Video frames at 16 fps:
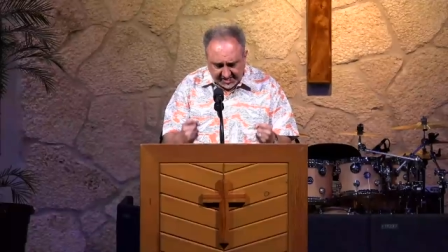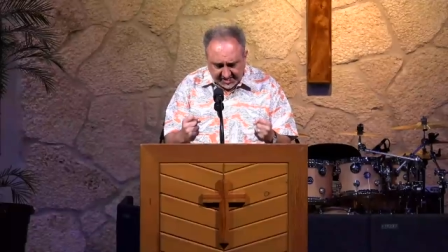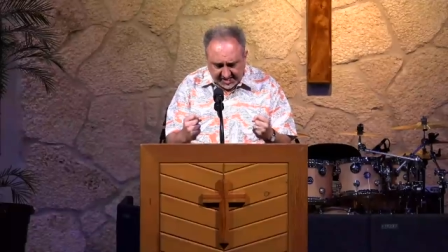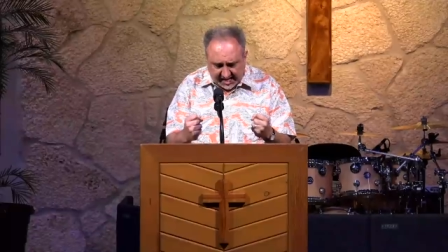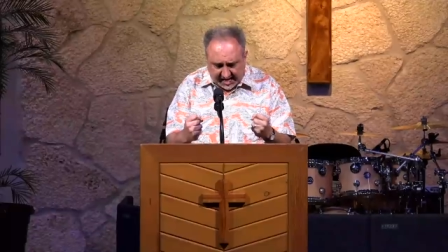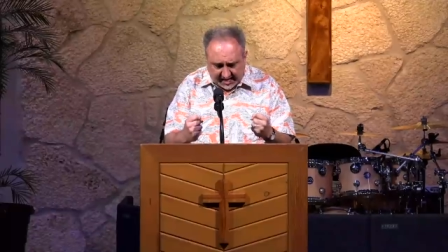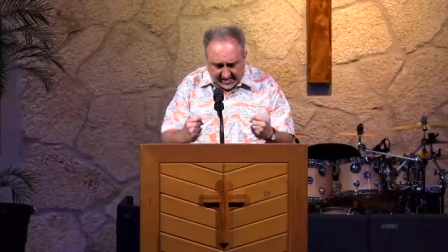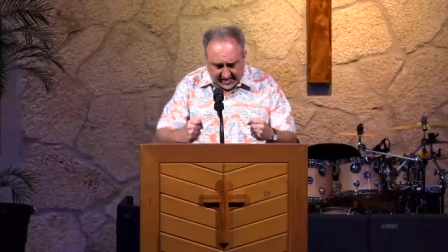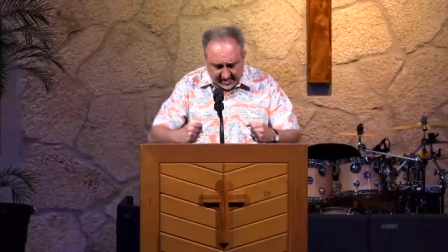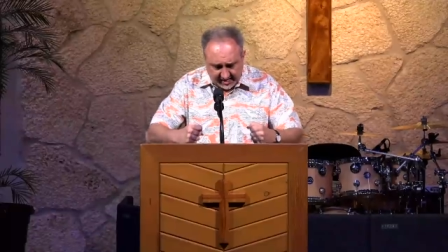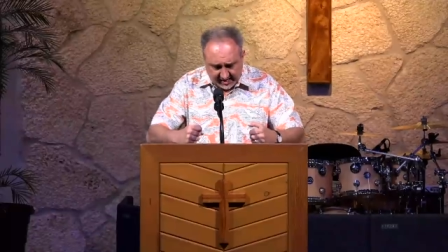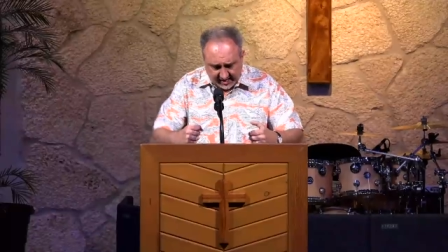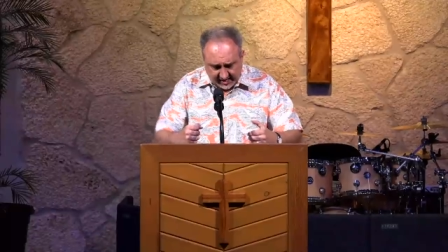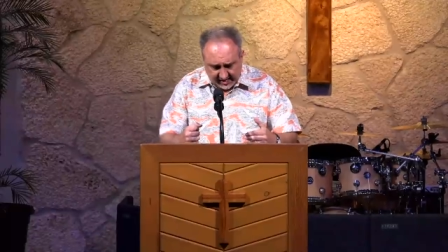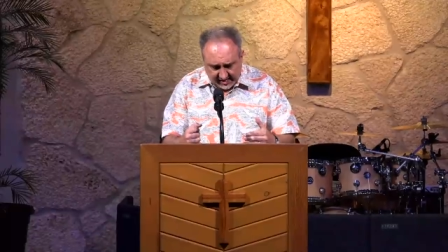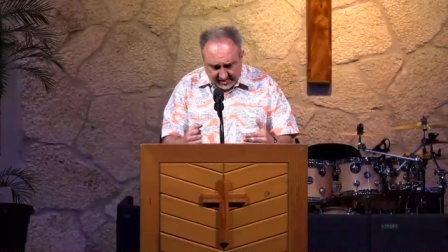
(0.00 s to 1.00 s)
It's that
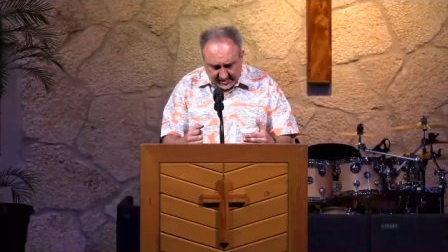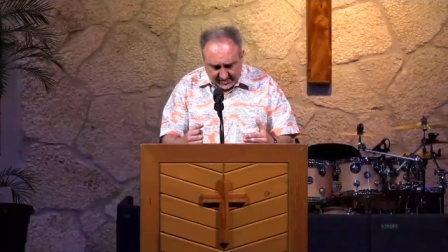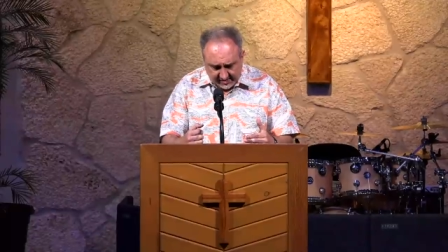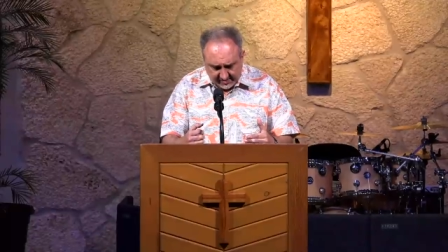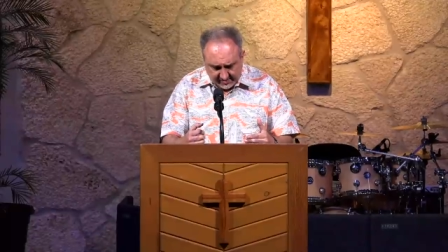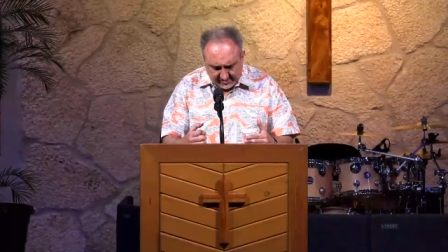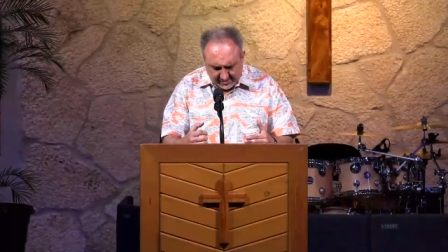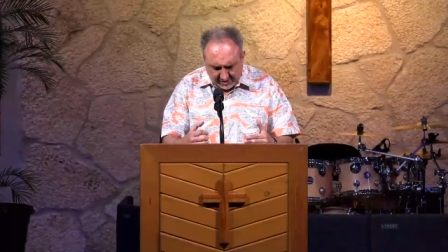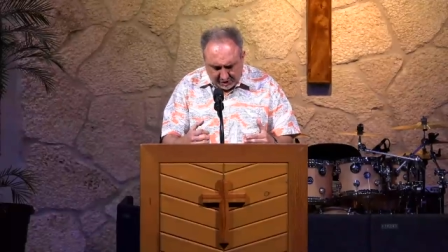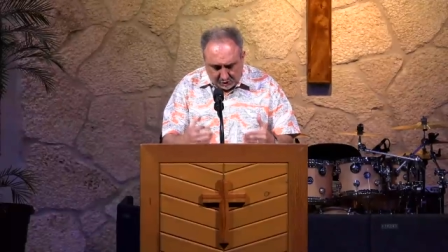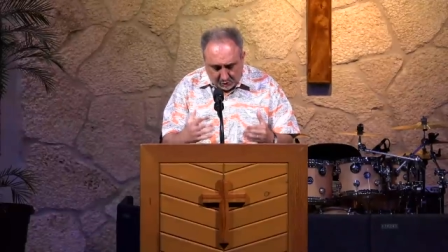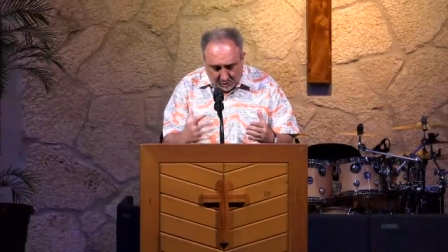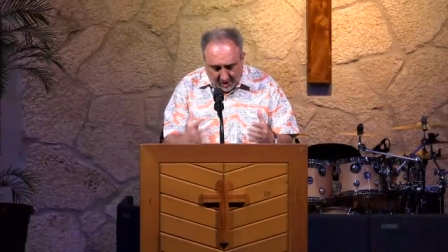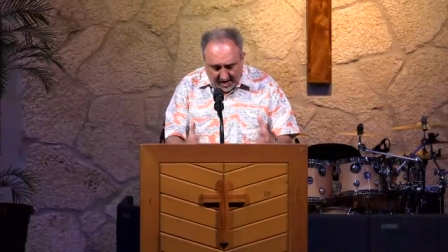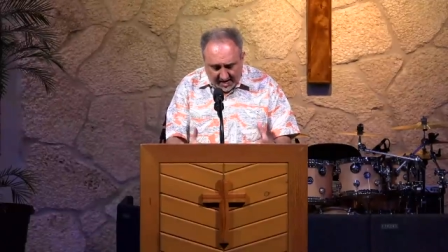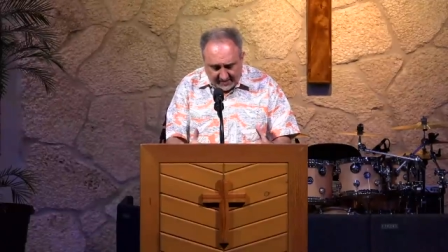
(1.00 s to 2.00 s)

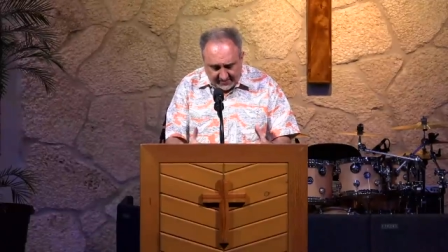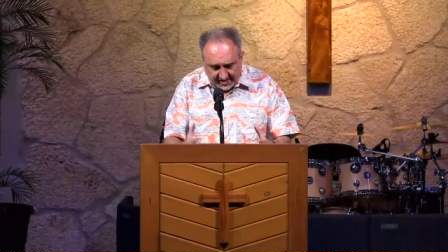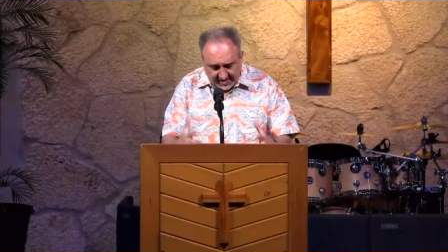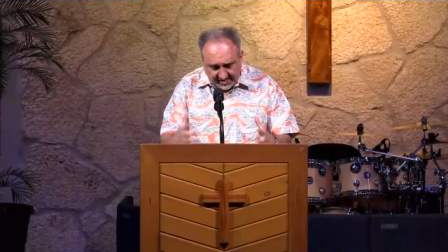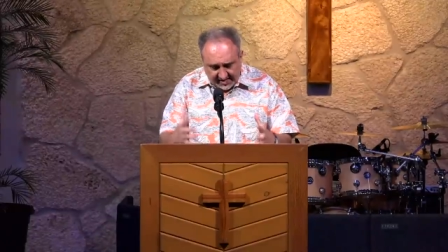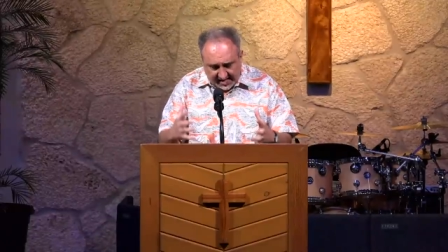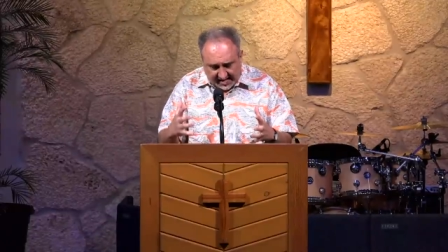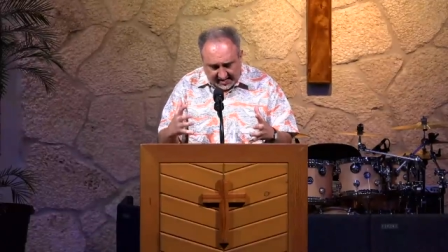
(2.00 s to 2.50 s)
craving,